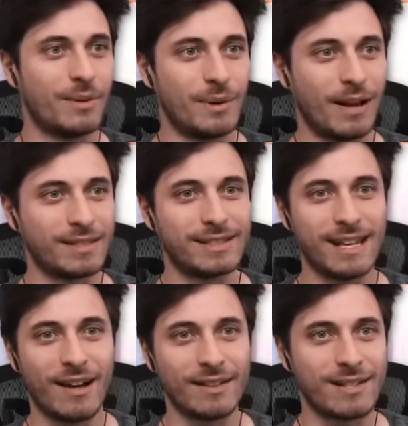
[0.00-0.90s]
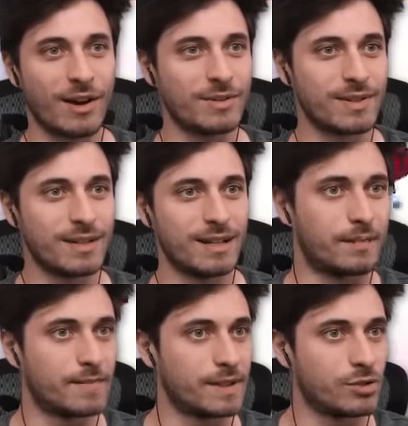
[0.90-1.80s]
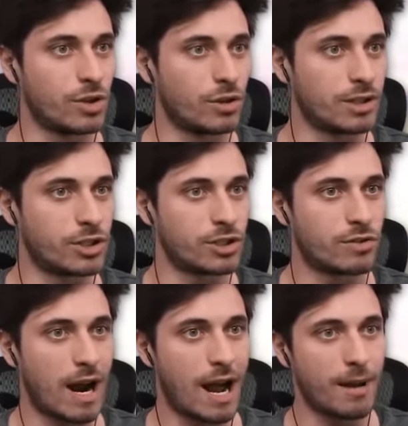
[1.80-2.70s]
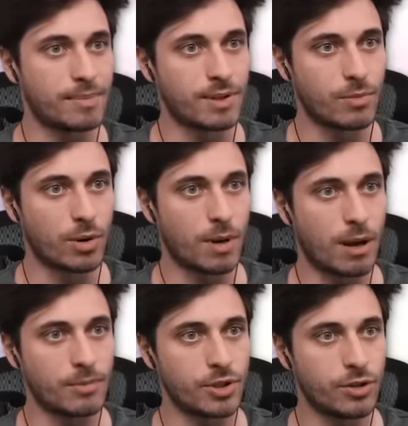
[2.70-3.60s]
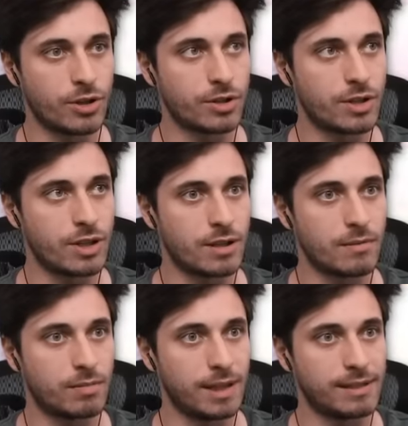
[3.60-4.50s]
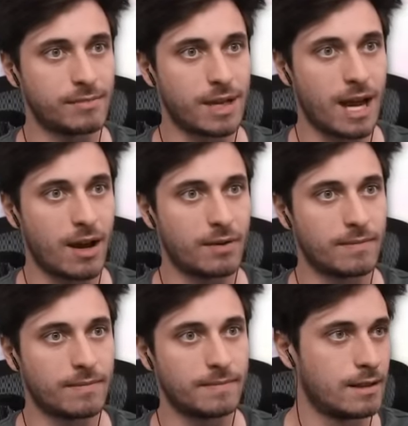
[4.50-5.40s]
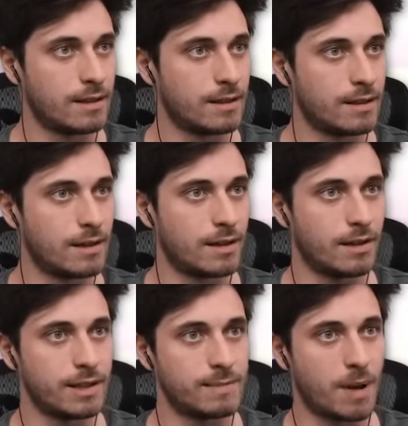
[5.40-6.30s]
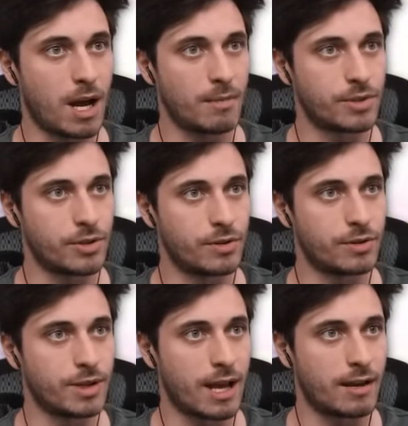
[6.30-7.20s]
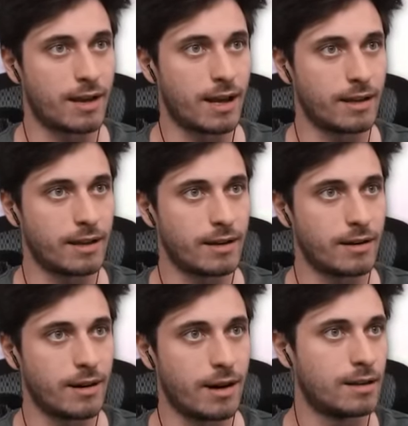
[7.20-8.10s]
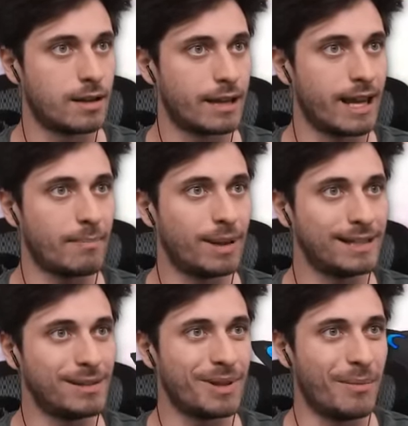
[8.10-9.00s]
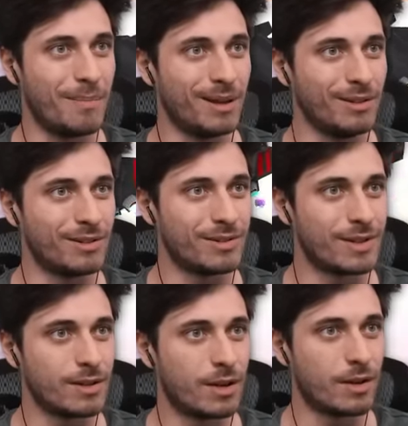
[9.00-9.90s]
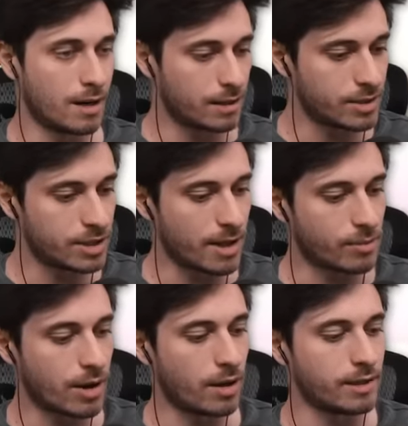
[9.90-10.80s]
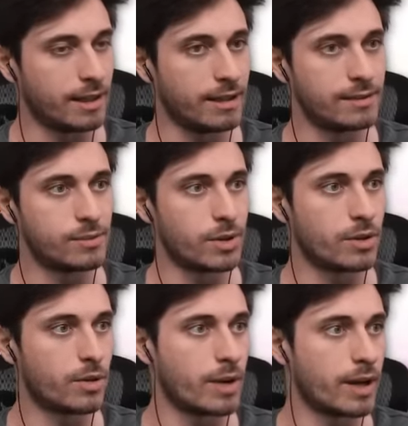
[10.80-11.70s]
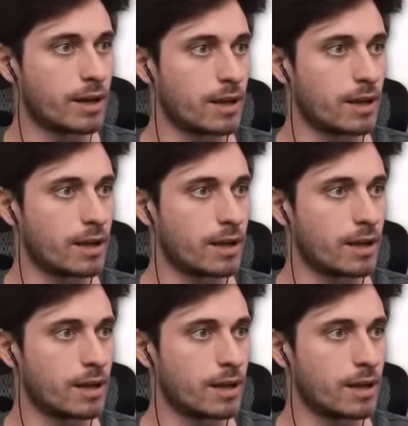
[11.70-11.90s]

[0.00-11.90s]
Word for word: We'll have to see how this goes. So let's just grab some more bomb shooters, place them down. Get all these bomb shooters down now, you hear? Can't place them in the middle, are you serious? All right, let's just upgrade all these real quick.